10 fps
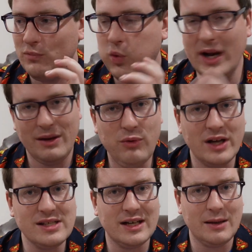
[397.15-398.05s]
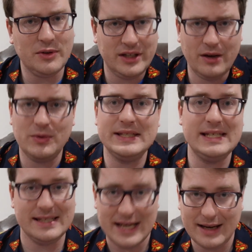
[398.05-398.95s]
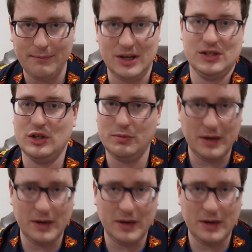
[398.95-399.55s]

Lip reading: What he wasn't able to hear was the second message,